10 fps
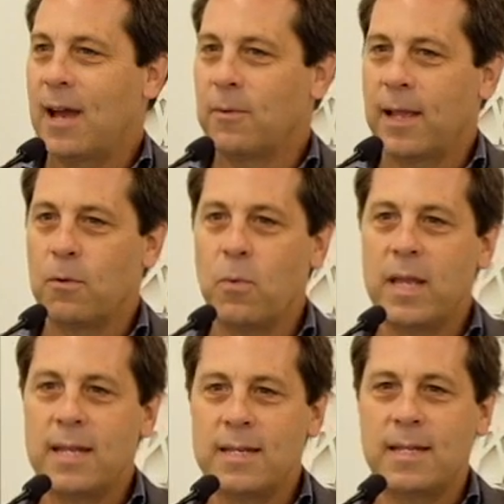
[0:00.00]
that way?
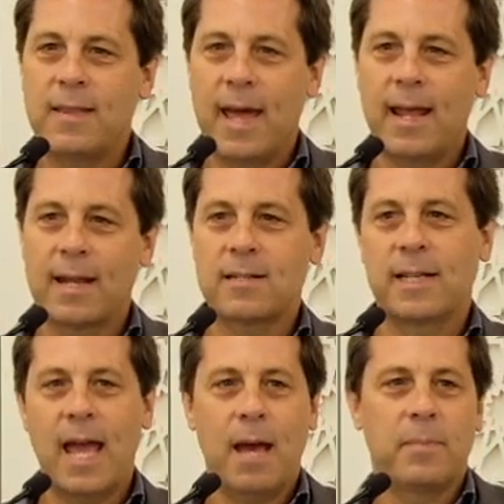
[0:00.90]
When did that
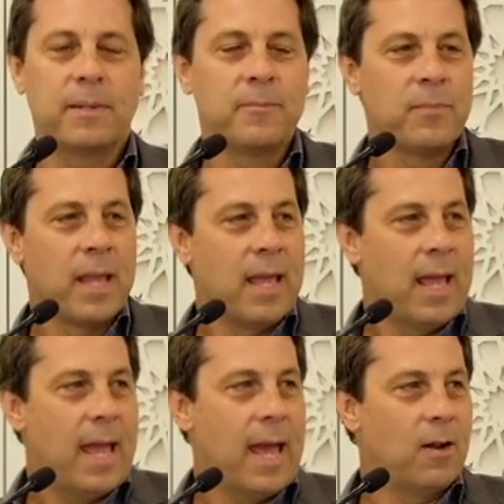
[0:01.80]
actually happen?
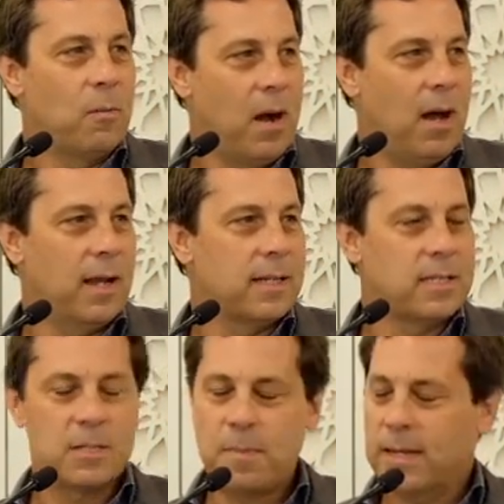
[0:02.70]
And Oman is
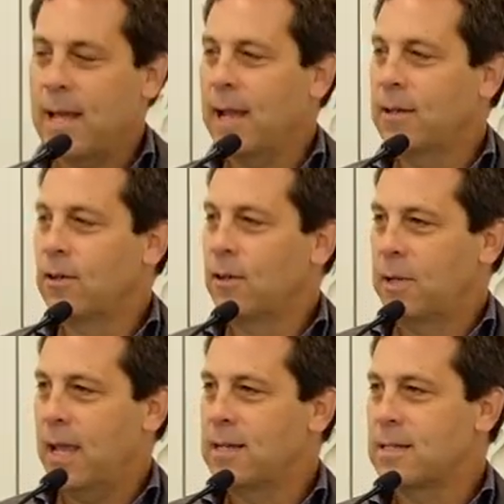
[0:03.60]
a spectacular
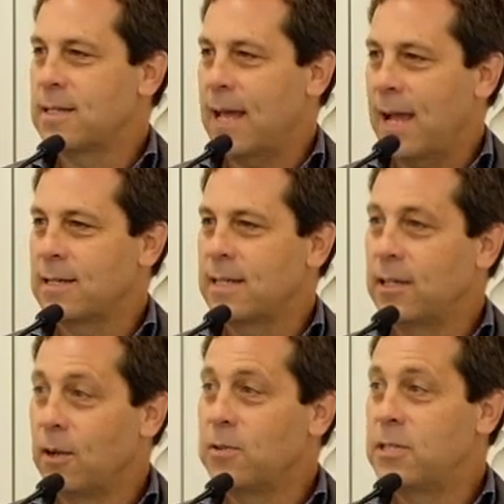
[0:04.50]
location to actually
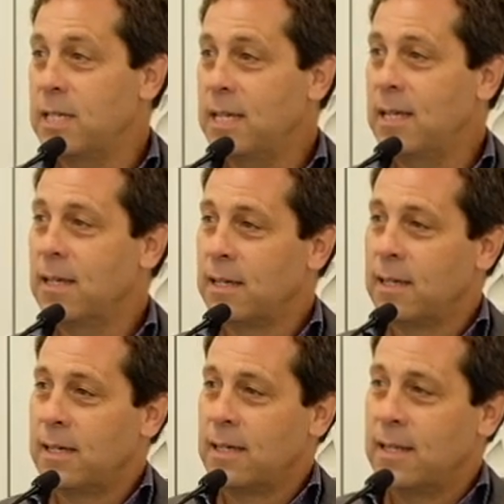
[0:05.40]
go
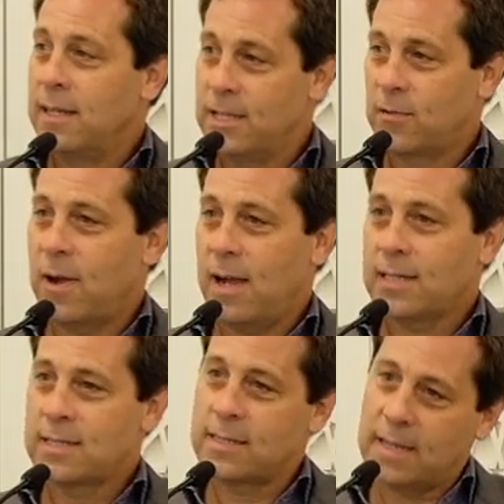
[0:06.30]
see these
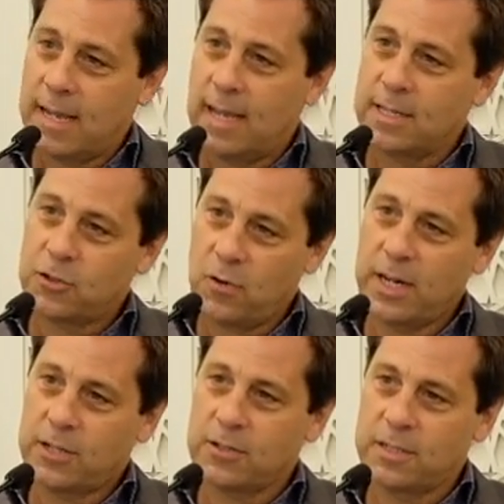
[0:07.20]
rocks and
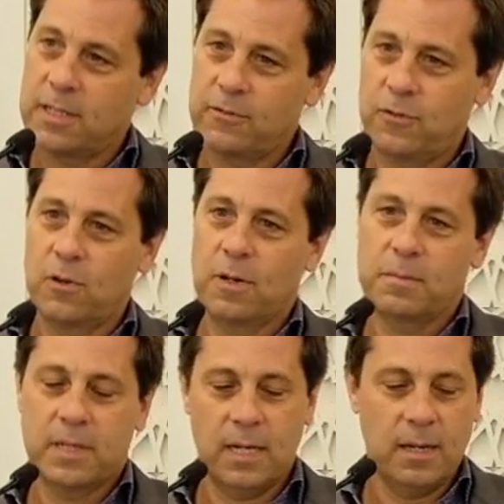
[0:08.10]
structures that have
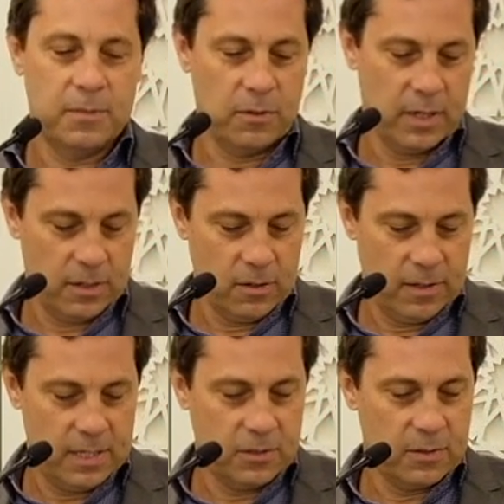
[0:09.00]
formed during
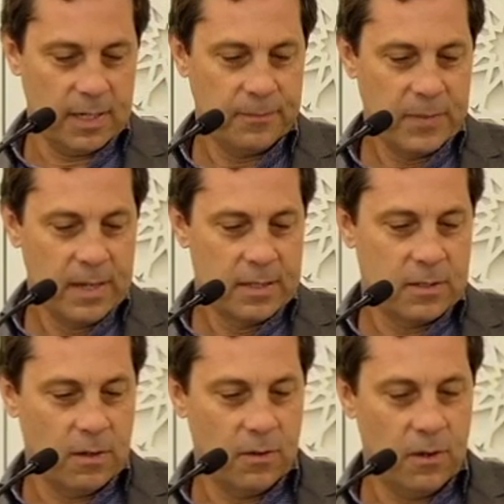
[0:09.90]
Earth history.
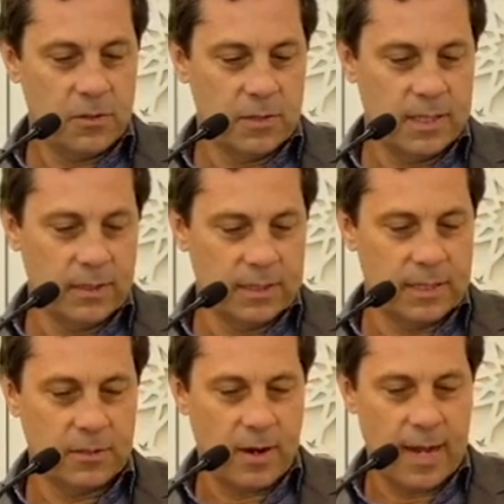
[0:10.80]
So those are
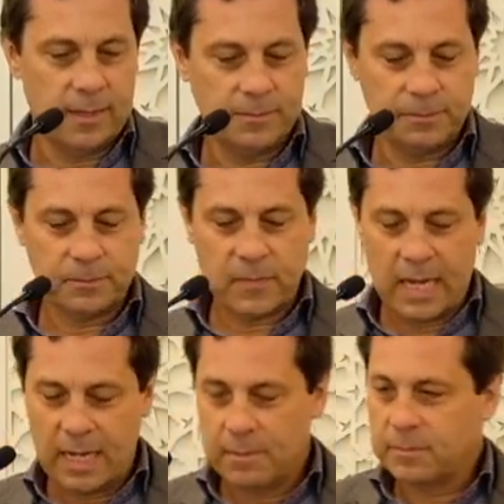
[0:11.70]
tilted strata,
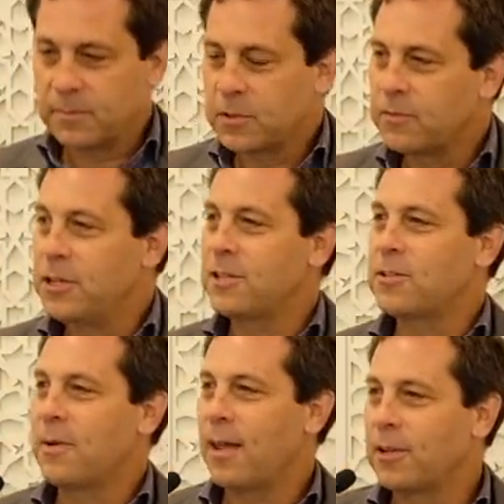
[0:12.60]
sort of
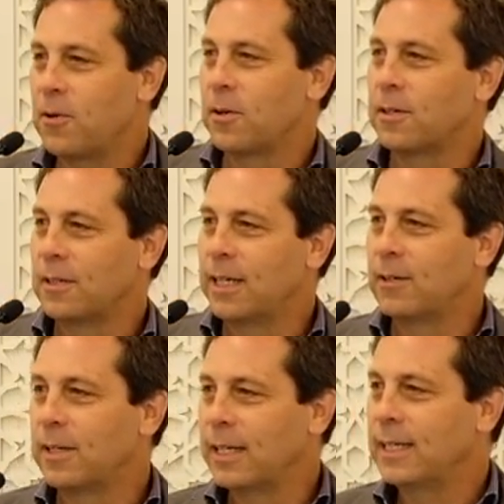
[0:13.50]
just around the corner,
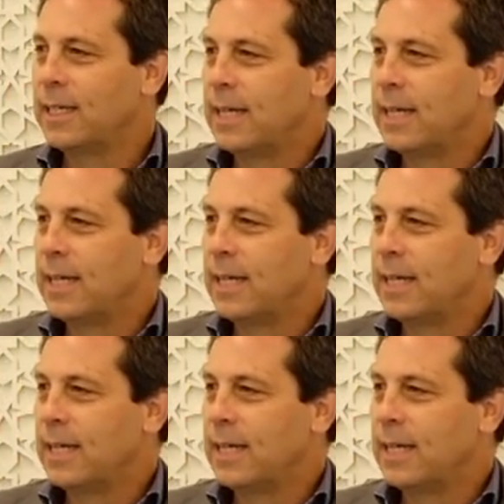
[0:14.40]
literally,